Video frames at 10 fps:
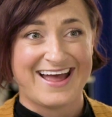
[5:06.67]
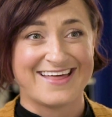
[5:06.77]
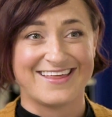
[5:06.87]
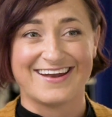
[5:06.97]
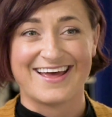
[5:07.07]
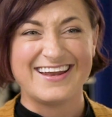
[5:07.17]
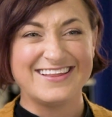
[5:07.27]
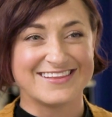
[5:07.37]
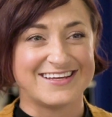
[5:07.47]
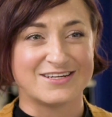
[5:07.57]
and then any
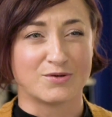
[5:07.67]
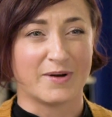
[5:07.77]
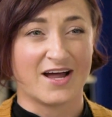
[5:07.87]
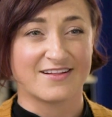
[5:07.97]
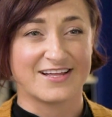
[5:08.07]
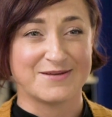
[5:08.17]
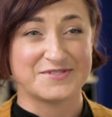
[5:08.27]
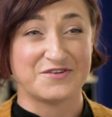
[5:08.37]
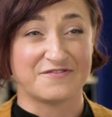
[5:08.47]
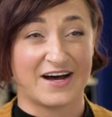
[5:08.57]
lien or bond
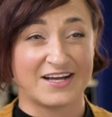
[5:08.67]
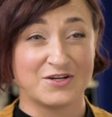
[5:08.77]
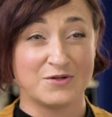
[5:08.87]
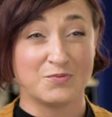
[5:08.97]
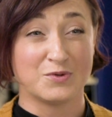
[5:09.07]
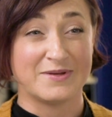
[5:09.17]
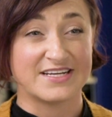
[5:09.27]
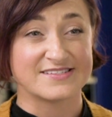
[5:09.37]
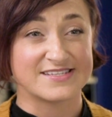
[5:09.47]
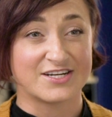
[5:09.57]
claims you file will be
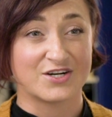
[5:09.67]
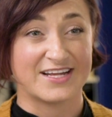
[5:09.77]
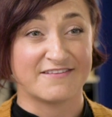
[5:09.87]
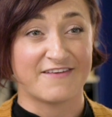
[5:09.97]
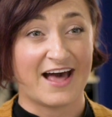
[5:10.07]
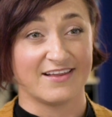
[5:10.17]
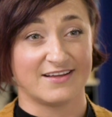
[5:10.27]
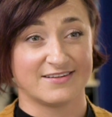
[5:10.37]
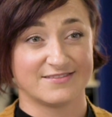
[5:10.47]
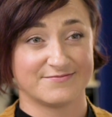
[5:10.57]
considered invalid.